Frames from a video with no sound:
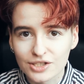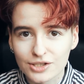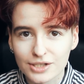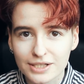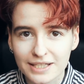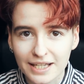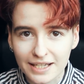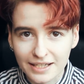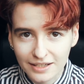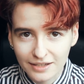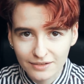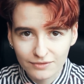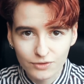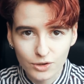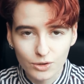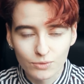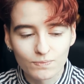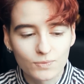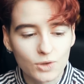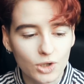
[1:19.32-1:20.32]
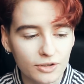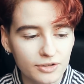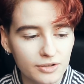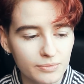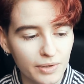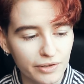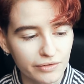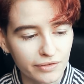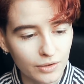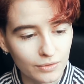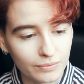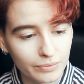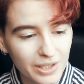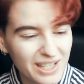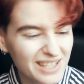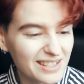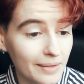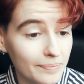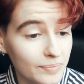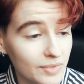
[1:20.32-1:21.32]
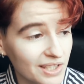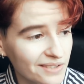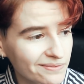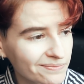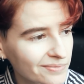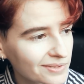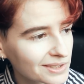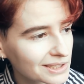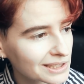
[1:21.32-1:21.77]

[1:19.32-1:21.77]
It's just like a few shots on my phone, but it's something.